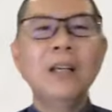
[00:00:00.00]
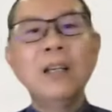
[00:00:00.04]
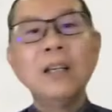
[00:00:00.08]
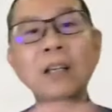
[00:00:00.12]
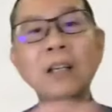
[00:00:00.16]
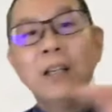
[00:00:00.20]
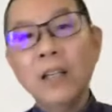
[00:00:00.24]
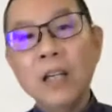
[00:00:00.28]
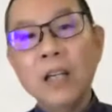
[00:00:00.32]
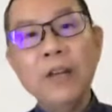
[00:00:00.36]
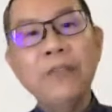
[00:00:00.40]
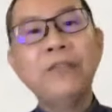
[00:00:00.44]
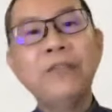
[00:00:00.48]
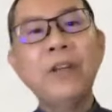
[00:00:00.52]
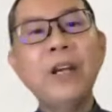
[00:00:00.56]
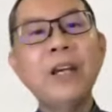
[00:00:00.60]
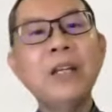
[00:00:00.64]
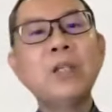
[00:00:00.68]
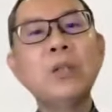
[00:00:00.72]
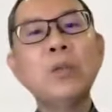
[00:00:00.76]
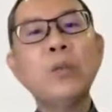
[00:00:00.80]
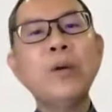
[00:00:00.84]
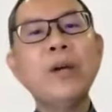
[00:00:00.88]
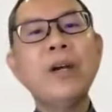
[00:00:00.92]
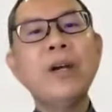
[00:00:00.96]
If they
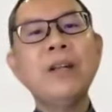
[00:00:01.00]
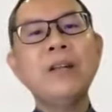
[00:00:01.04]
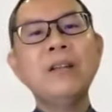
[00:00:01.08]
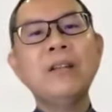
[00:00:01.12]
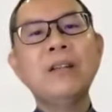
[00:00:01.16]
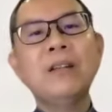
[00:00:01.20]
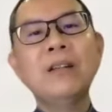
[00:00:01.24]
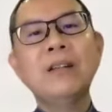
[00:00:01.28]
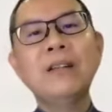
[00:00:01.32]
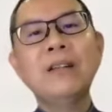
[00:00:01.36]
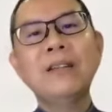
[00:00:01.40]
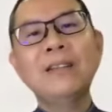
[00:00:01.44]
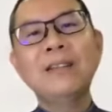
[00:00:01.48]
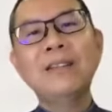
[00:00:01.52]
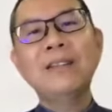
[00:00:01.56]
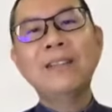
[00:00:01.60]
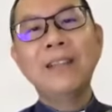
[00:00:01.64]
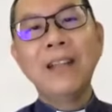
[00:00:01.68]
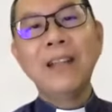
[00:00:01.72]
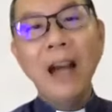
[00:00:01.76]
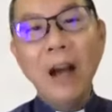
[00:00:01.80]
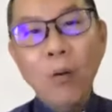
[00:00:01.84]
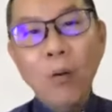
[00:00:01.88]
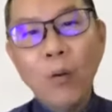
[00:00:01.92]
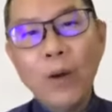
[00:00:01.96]
do it
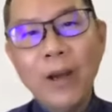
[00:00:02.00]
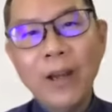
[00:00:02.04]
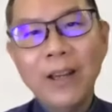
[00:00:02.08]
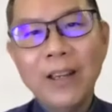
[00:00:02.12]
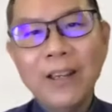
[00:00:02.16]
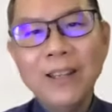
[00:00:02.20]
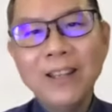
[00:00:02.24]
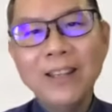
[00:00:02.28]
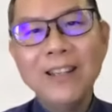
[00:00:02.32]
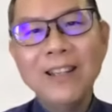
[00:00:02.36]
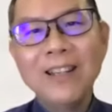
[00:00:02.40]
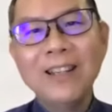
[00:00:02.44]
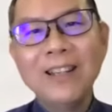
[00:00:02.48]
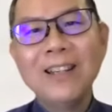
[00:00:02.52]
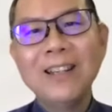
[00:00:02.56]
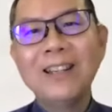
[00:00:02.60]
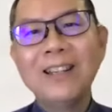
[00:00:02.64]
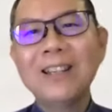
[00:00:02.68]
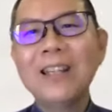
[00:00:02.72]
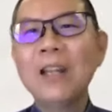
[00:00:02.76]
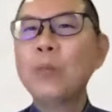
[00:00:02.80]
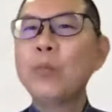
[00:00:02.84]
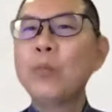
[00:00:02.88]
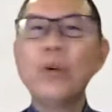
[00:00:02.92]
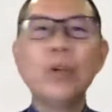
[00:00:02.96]
their way,
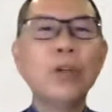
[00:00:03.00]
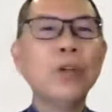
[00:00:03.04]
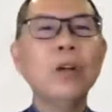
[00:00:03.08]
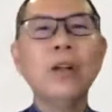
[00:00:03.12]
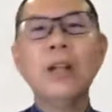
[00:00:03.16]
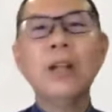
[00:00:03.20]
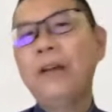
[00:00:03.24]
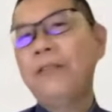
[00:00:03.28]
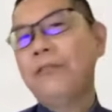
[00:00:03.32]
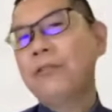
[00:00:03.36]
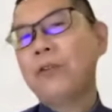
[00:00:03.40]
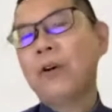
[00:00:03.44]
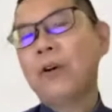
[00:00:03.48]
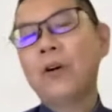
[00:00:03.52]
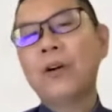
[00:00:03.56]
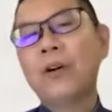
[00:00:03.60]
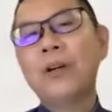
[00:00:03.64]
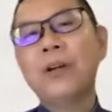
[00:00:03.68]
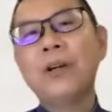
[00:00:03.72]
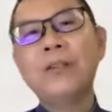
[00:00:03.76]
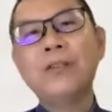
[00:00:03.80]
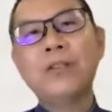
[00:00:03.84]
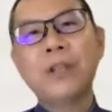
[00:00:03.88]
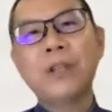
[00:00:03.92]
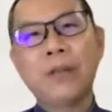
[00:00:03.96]
they would not have
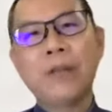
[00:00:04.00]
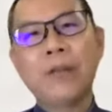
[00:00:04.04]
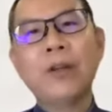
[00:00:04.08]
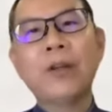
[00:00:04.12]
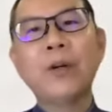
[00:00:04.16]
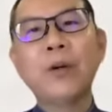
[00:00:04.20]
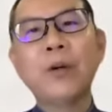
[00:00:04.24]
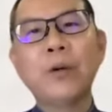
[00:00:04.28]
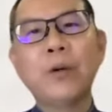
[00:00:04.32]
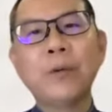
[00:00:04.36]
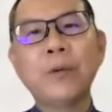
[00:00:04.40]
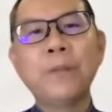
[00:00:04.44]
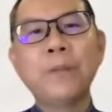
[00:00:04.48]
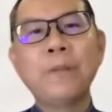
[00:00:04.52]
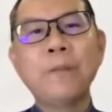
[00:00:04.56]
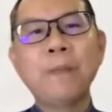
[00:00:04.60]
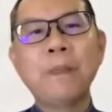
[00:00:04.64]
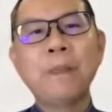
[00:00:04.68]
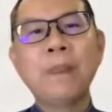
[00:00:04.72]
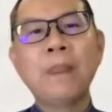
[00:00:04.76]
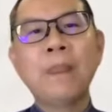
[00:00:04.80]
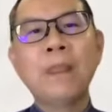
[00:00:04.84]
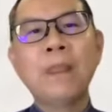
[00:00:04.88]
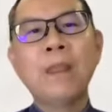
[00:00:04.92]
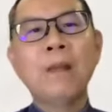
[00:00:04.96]
conquered Jericho.
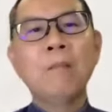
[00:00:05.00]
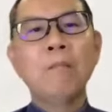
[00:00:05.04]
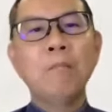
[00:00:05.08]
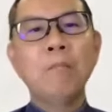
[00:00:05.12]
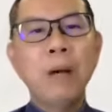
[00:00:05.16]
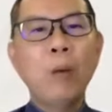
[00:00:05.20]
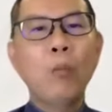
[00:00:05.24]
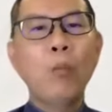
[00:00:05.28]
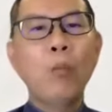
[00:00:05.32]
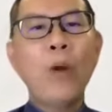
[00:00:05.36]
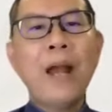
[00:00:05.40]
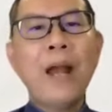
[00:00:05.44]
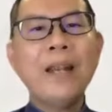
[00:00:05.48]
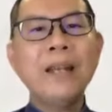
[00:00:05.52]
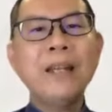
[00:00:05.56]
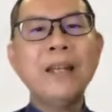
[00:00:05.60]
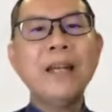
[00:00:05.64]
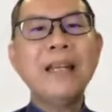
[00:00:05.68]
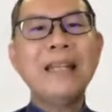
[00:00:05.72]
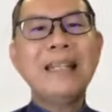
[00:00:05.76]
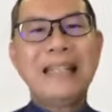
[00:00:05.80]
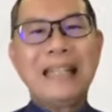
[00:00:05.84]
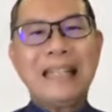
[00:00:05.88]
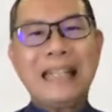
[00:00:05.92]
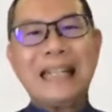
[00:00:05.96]
But when
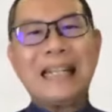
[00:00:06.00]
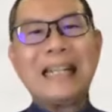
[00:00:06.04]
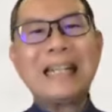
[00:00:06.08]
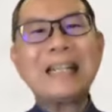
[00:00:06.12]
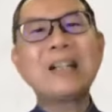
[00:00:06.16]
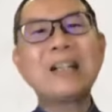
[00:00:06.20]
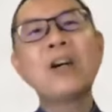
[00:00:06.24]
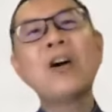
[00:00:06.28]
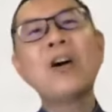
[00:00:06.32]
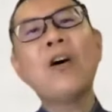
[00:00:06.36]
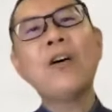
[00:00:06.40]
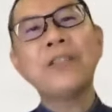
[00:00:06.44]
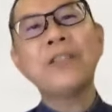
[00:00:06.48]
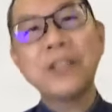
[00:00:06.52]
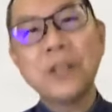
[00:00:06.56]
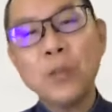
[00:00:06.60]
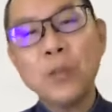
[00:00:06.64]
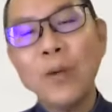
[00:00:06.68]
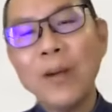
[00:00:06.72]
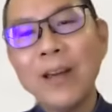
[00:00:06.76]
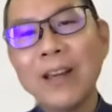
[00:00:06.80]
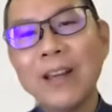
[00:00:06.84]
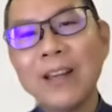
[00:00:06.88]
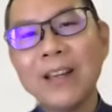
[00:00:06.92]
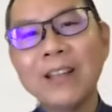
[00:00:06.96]
they did it God's
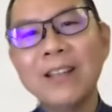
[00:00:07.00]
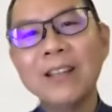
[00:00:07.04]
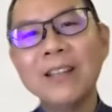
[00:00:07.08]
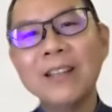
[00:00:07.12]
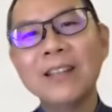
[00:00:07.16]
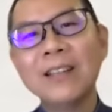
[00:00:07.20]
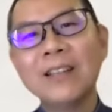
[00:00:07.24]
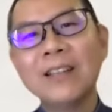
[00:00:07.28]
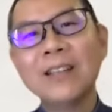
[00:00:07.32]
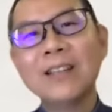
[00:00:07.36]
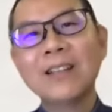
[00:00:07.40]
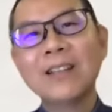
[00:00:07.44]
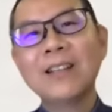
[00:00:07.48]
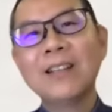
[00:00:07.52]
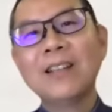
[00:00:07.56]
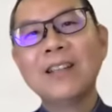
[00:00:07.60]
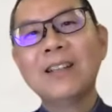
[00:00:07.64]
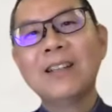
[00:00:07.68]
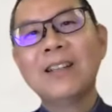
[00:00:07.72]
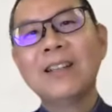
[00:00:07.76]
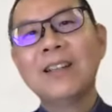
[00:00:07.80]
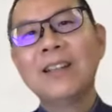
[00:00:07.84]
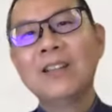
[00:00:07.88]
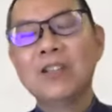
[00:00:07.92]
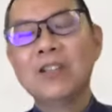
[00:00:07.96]
way,
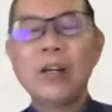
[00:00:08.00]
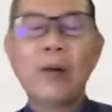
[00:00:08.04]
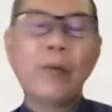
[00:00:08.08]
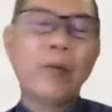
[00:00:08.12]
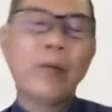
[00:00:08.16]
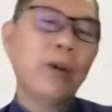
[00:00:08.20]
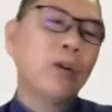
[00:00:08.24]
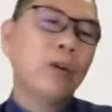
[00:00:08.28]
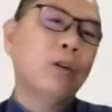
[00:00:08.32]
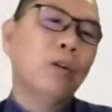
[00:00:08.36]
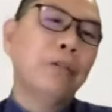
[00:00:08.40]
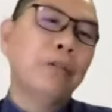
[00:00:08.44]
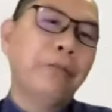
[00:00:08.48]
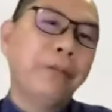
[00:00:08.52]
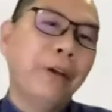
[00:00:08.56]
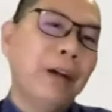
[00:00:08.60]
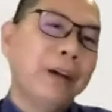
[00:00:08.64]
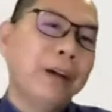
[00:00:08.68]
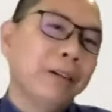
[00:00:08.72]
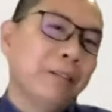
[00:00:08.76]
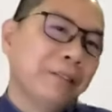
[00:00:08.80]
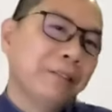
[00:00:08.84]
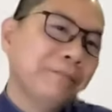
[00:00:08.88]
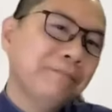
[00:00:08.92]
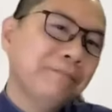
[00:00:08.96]
Jericho fell.